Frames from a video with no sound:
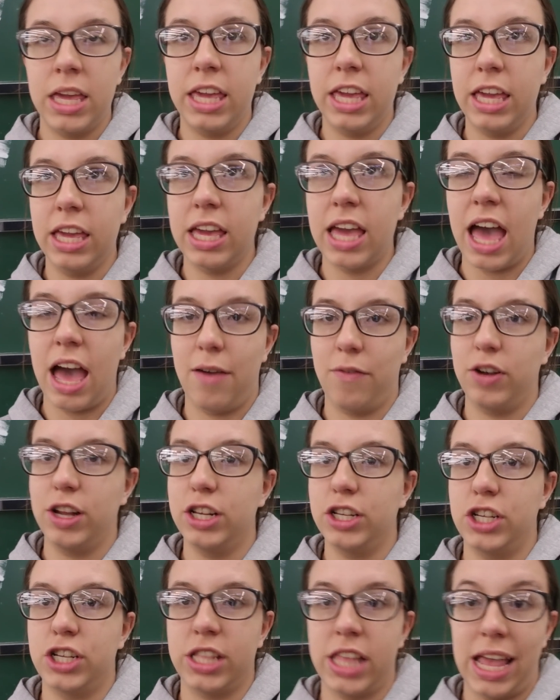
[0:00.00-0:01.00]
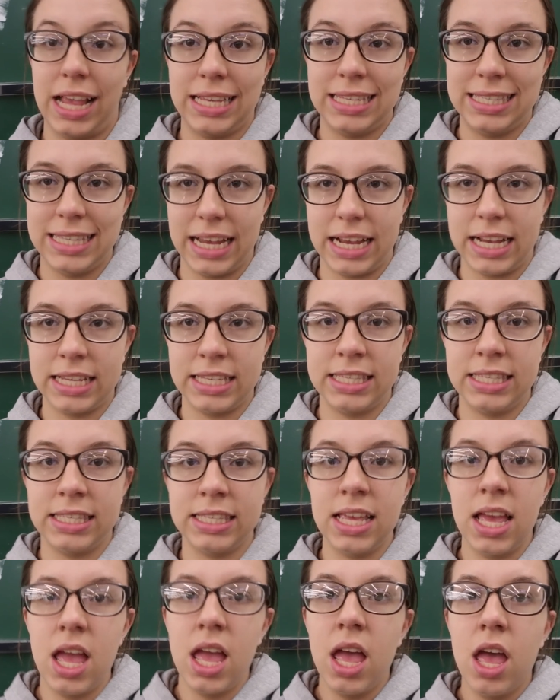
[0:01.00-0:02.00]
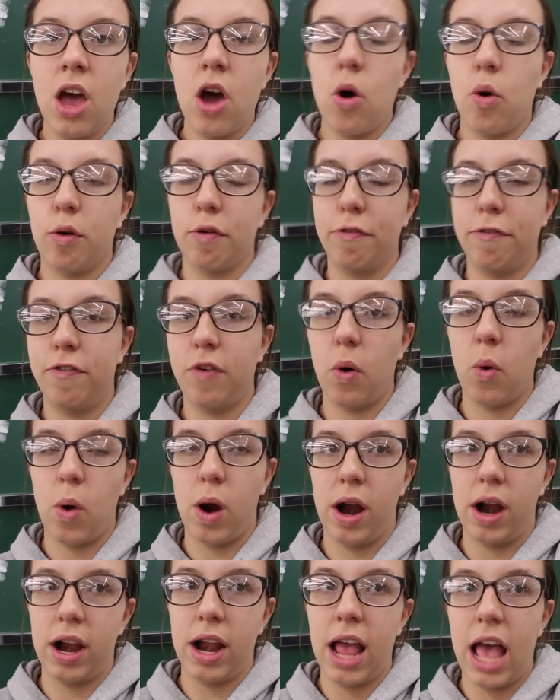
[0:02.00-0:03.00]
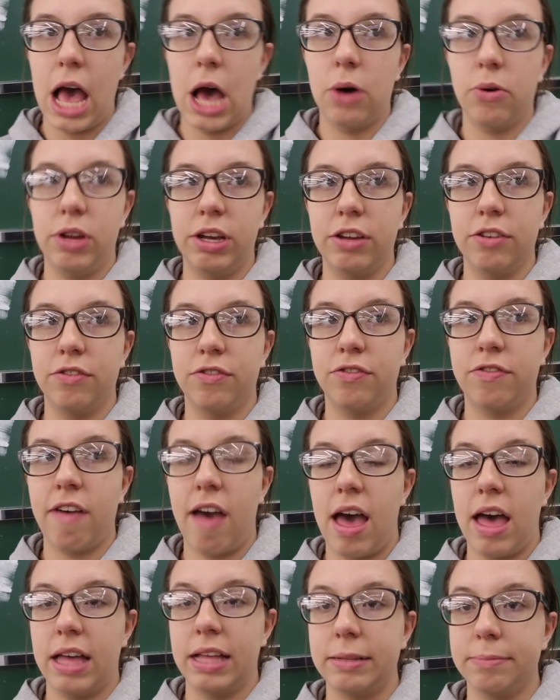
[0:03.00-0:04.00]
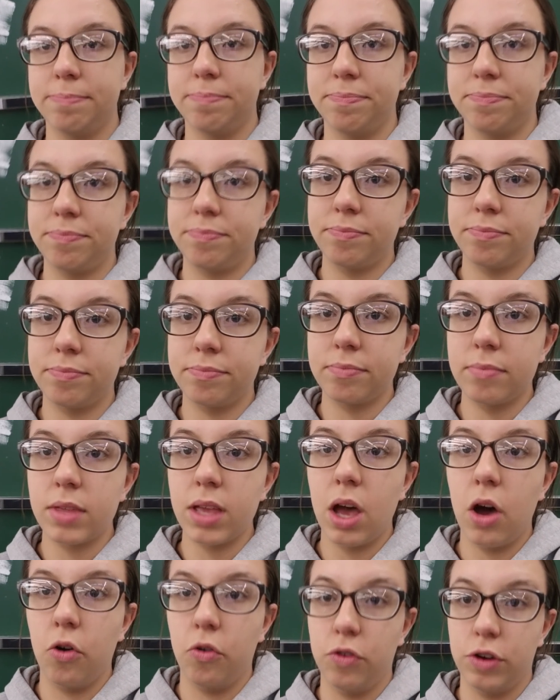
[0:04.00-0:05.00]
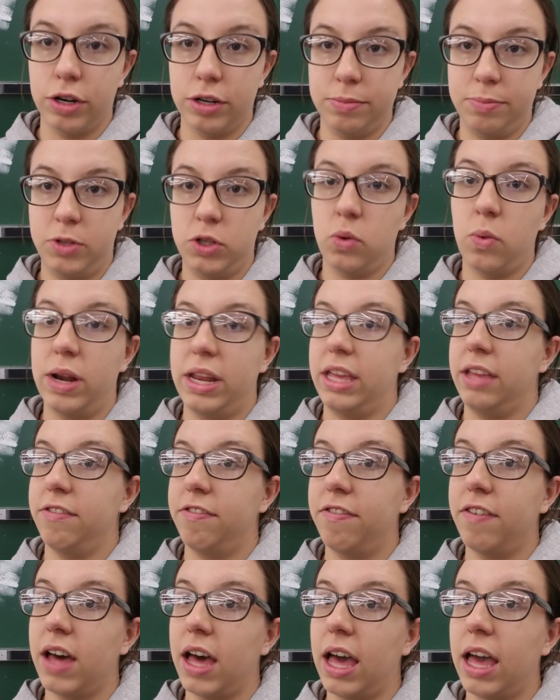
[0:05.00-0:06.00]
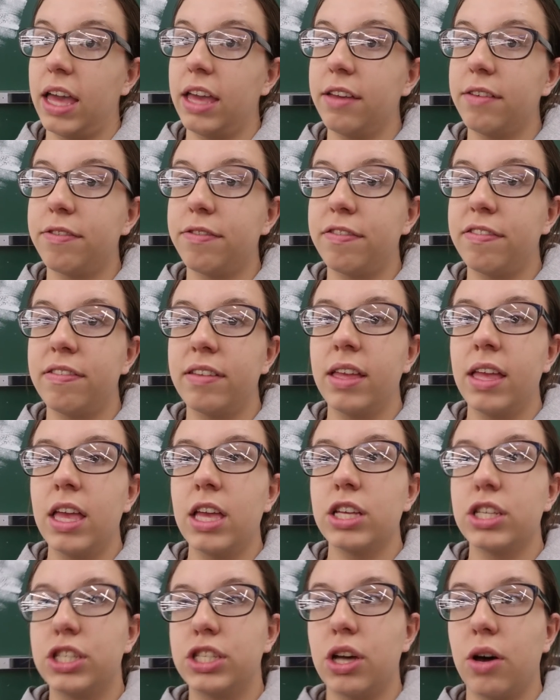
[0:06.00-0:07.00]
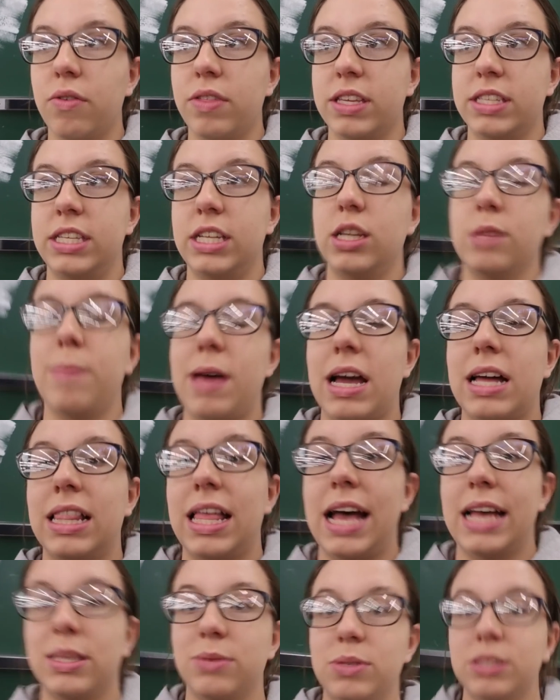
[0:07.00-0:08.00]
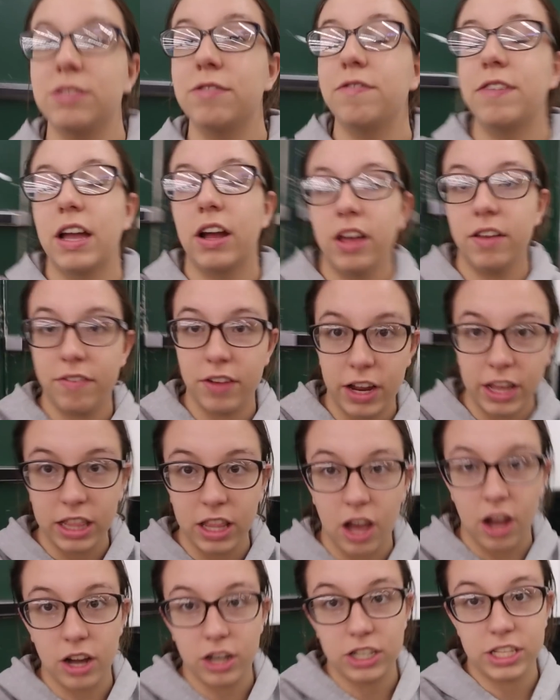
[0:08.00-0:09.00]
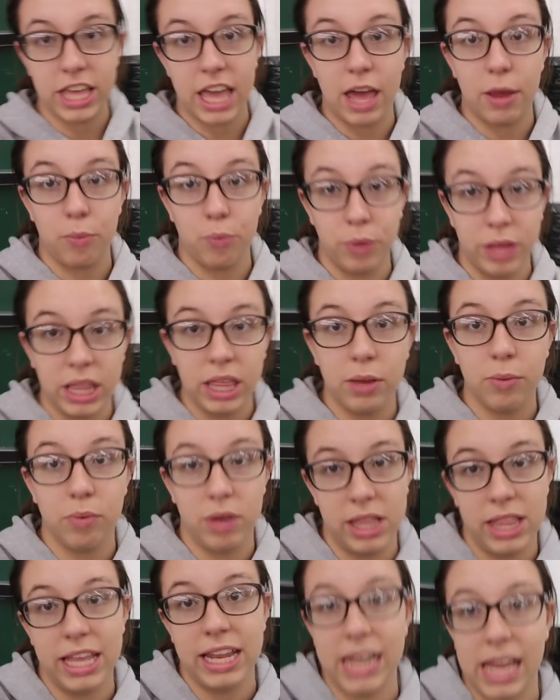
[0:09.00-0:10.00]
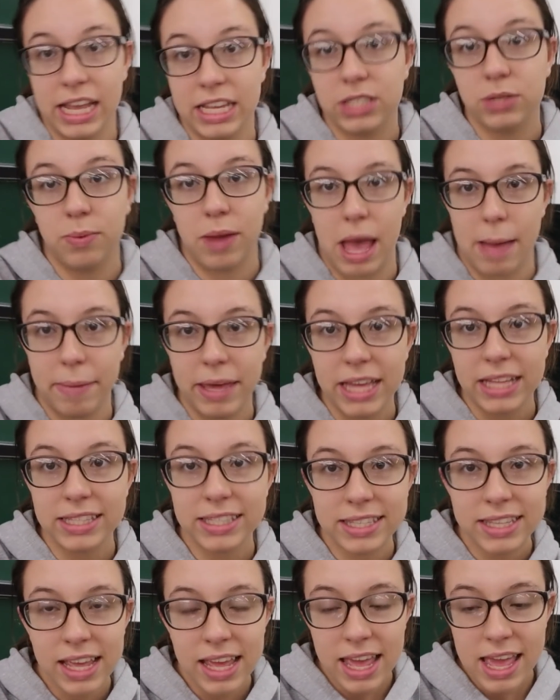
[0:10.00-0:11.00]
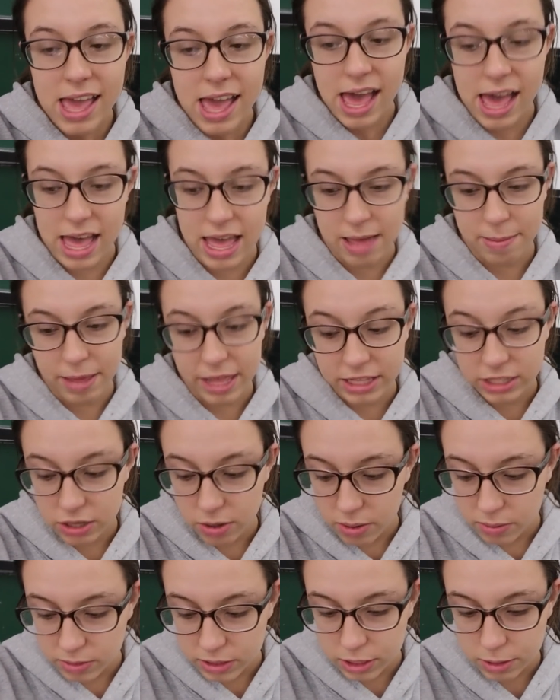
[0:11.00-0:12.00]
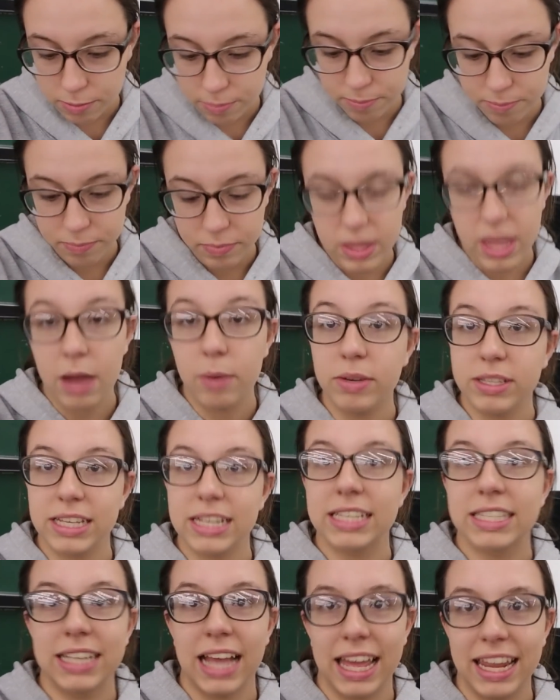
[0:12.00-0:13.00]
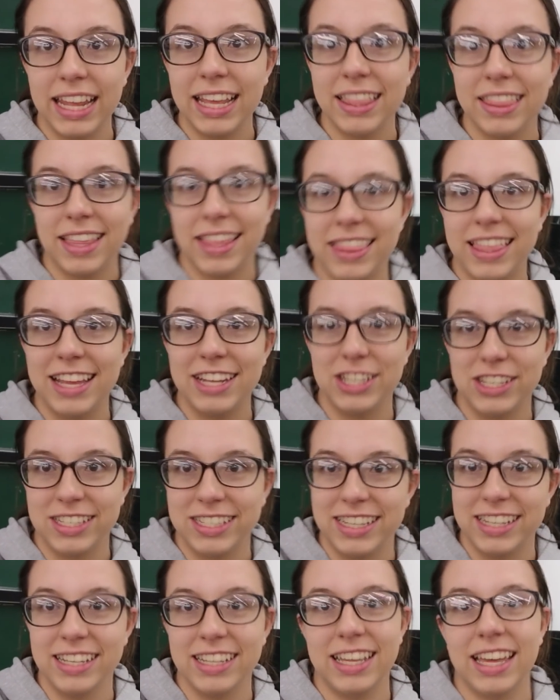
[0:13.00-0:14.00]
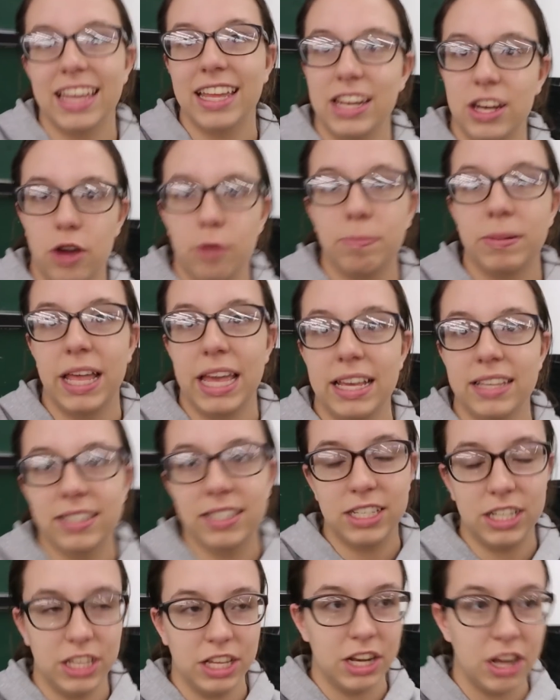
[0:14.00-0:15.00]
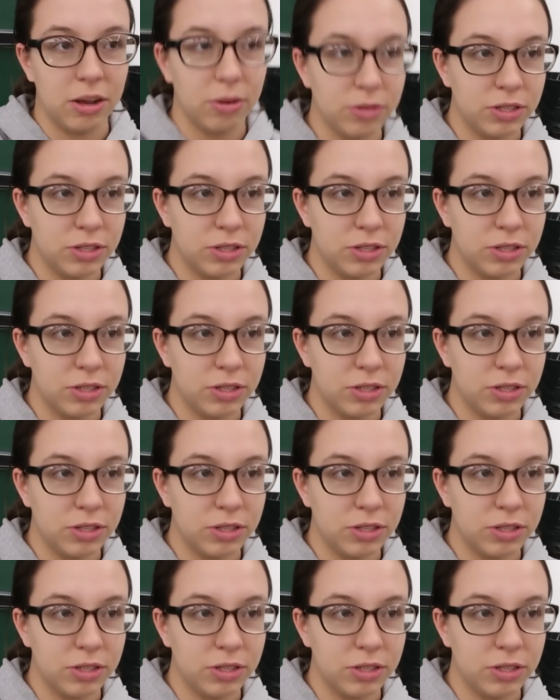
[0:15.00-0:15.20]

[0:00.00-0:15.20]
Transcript: He averaged like 6 or 4 out of over 25. So the senior buck class was very, very large. They had really, really nice rabbits. And so it was exciting that they just didn't get no placed, you know.